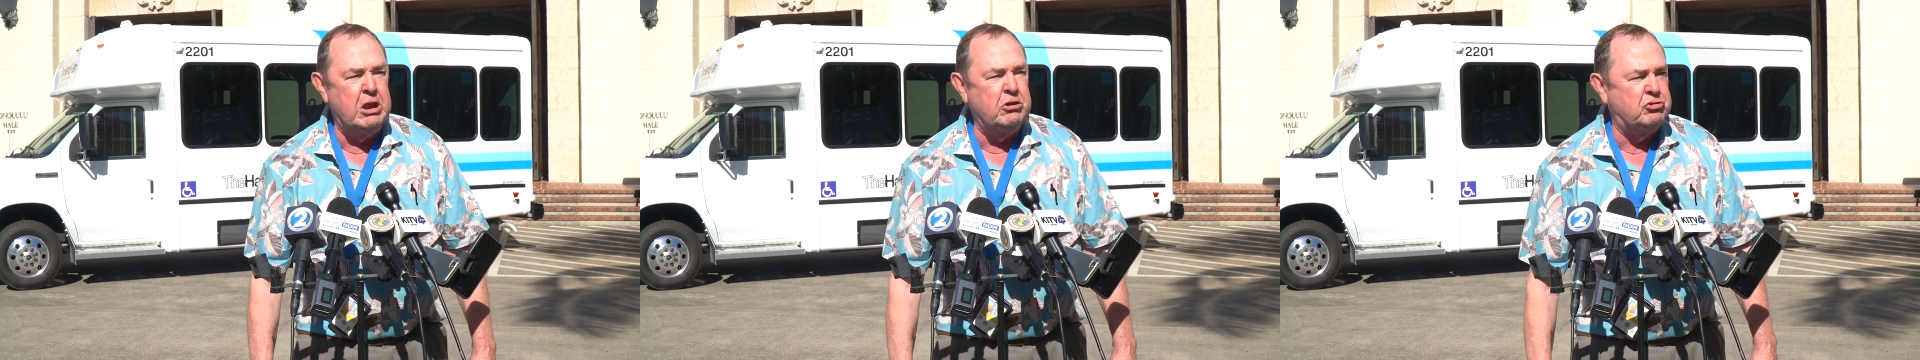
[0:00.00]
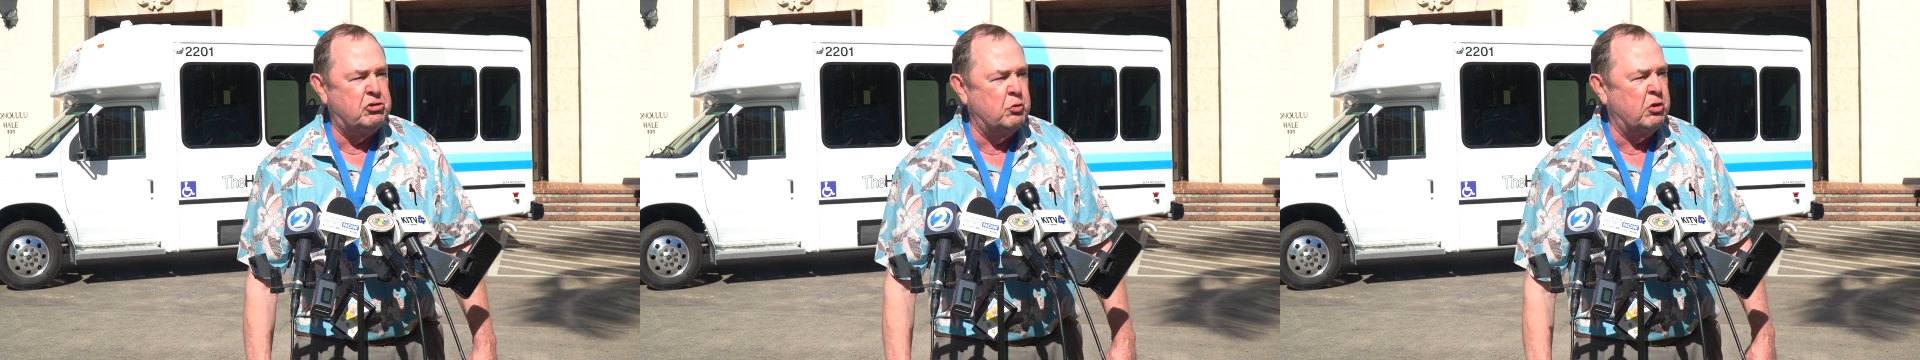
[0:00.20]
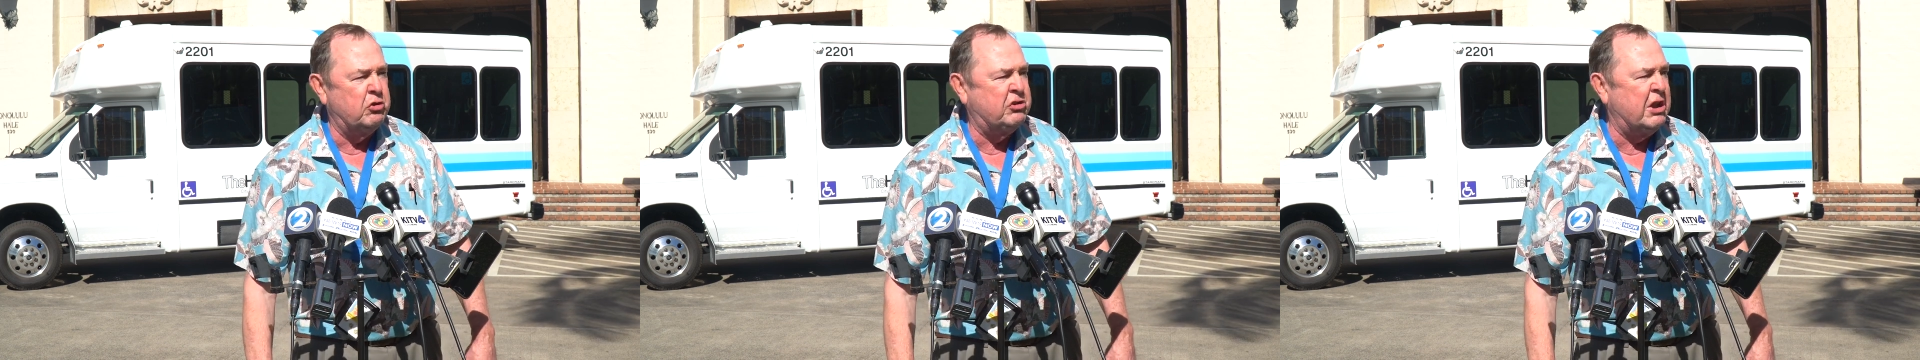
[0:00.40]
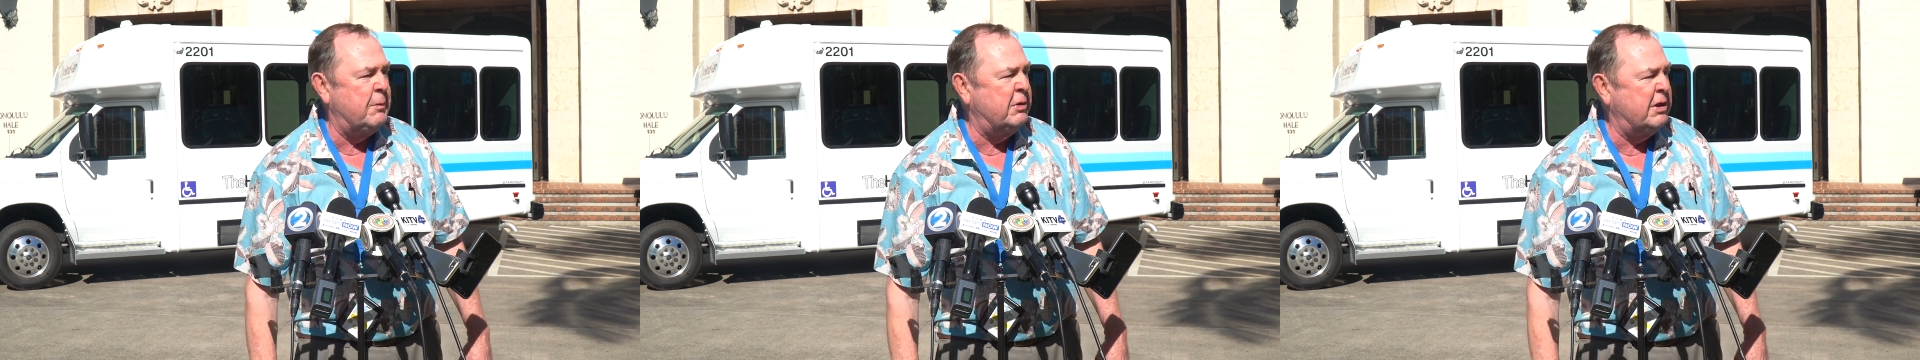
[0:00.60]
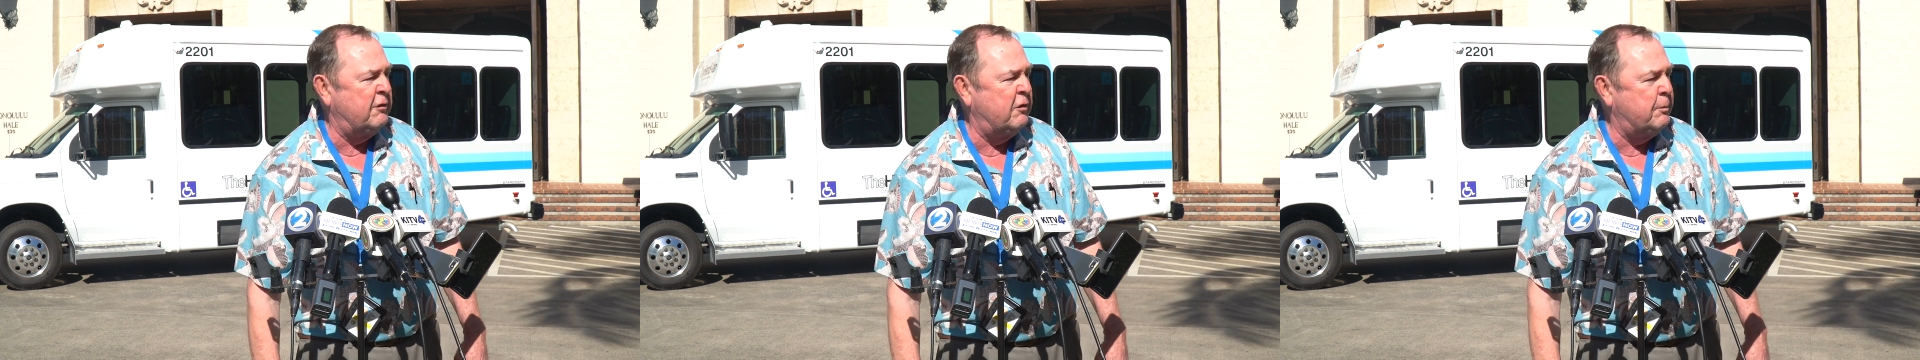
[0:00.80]
issue the
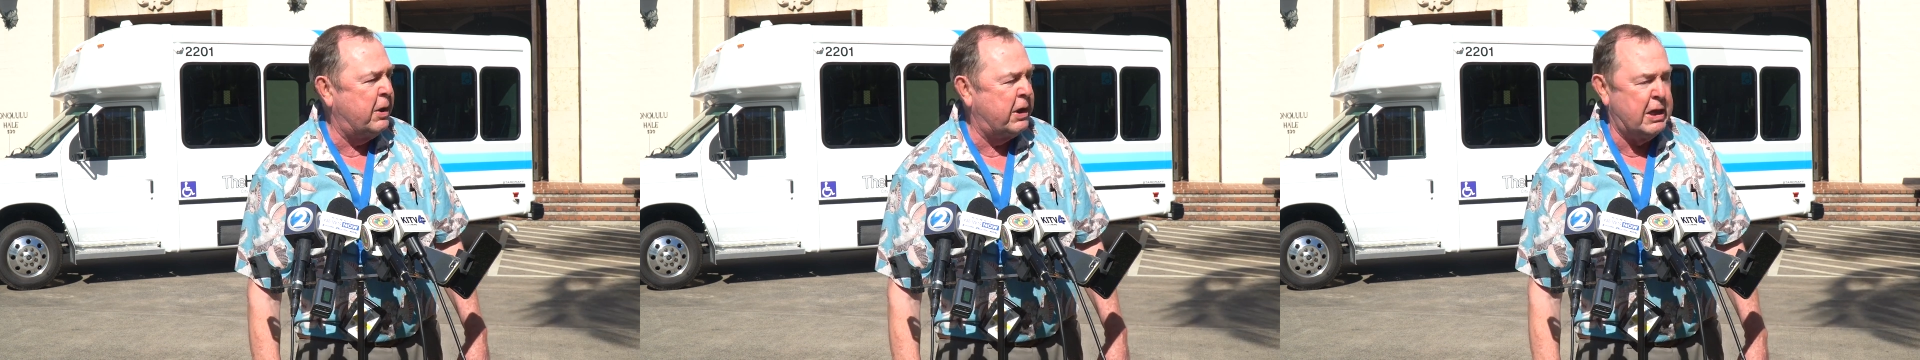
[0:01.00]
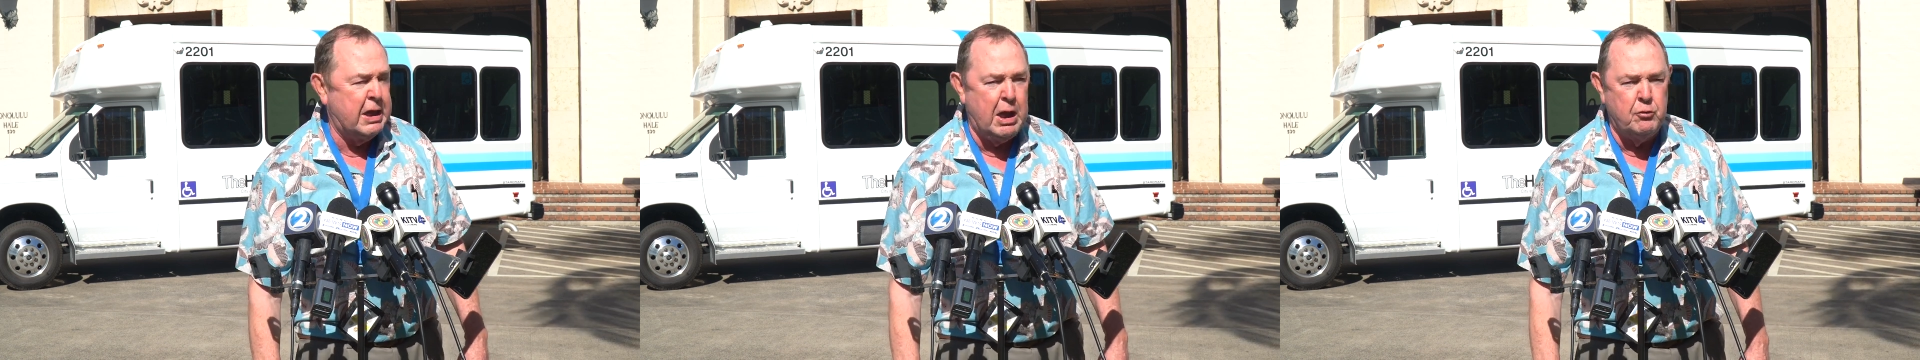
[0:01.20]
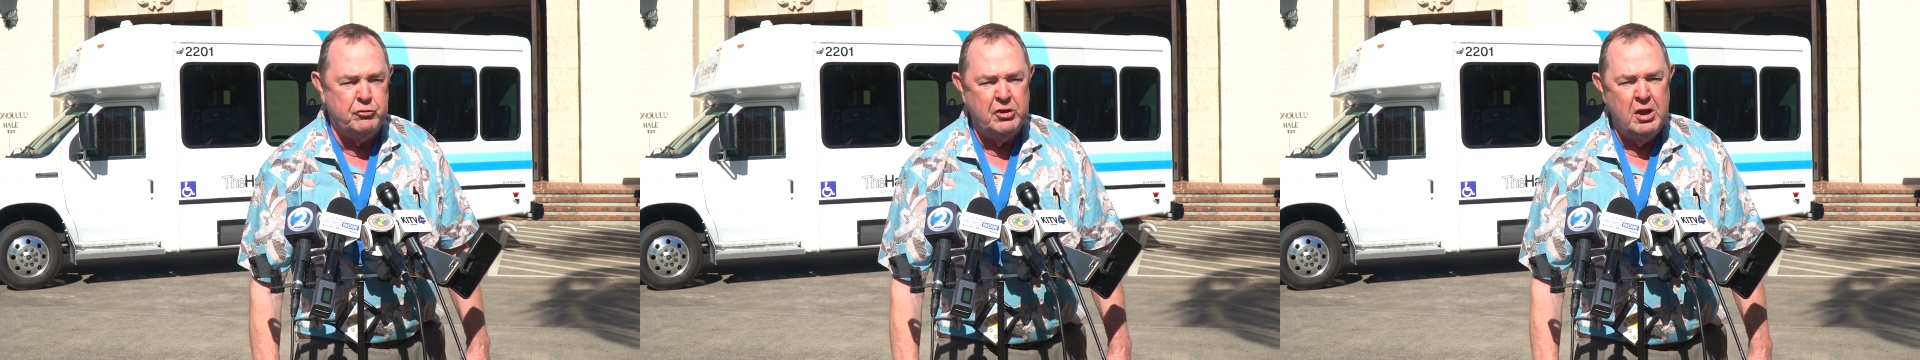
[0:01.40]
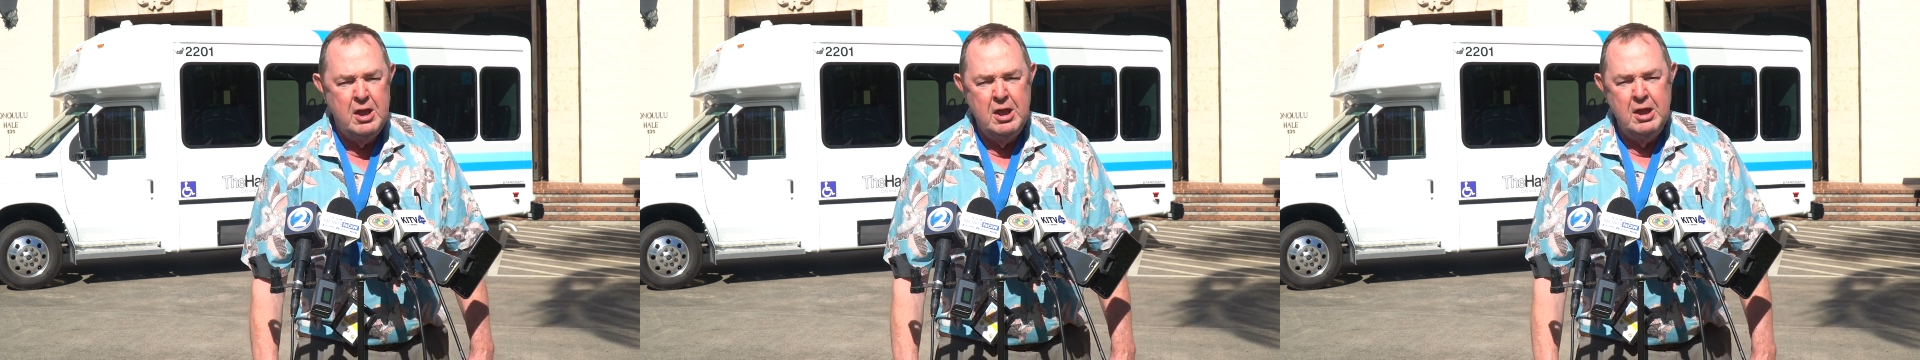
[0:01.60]
same as everybody else.